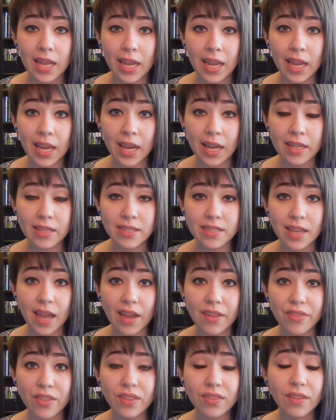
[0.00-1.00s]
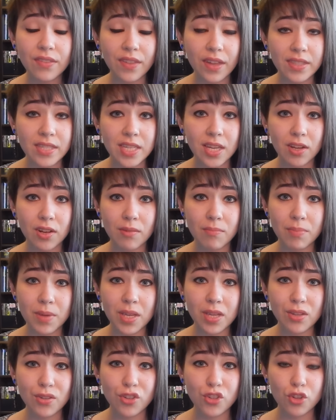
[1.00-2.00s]
And I think that that's going to
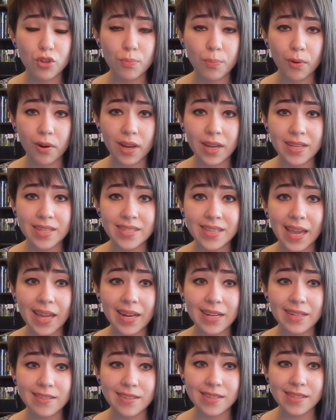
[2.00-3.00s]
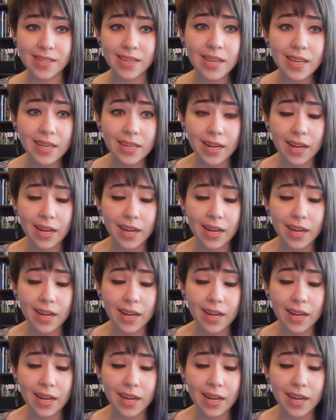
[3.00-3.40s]
be super exciting to see.